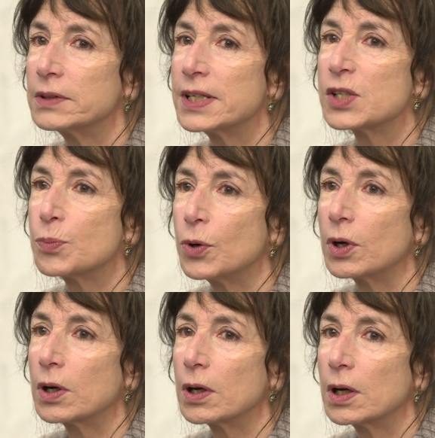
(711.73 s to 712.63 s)
this
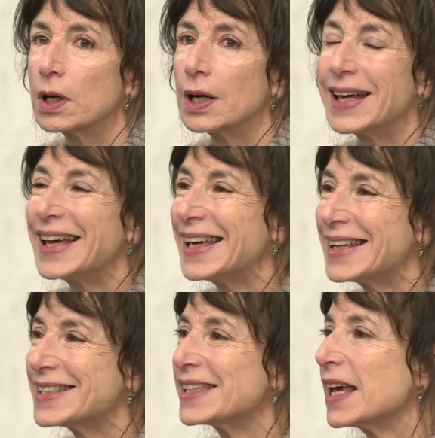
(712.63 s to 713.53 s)
book
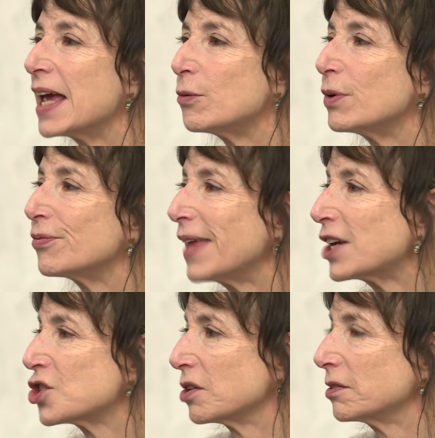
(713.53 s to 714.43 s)
is a
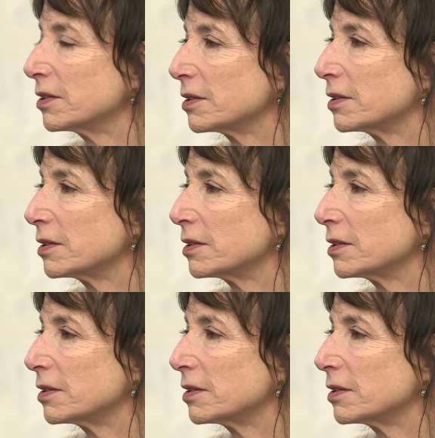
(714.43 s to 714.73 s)
reflection,